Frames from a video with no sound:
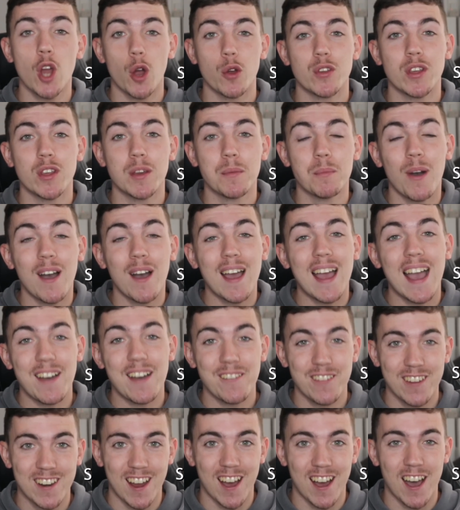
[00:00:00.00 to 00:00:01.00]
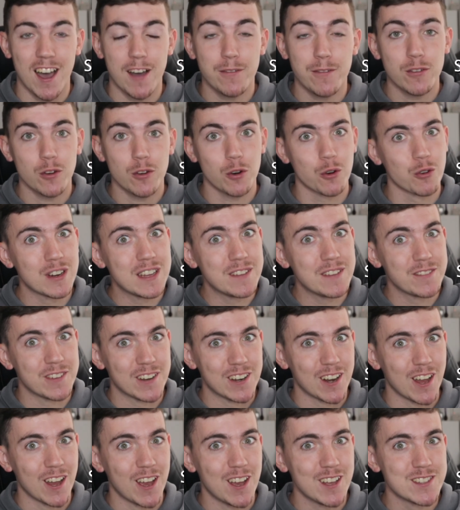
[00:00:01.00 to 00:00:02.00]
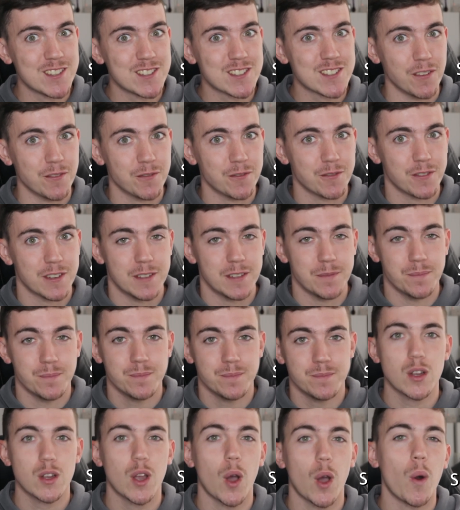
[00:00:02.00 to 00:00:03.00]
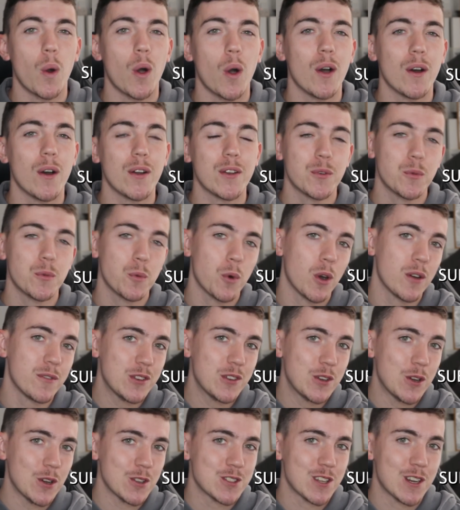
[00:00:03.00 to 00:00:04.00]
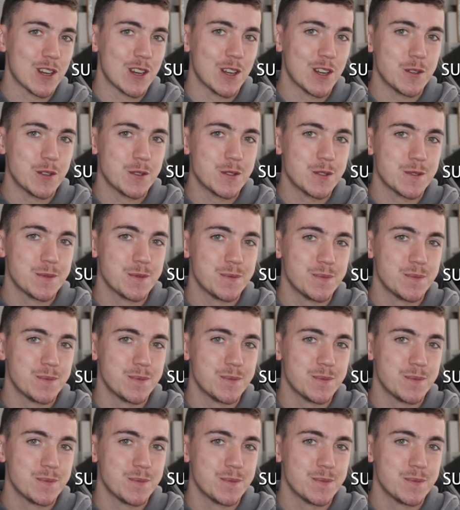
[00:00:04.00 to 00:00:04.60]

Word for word: you might have a laugh or even learn something. Go on, what have you got to lose?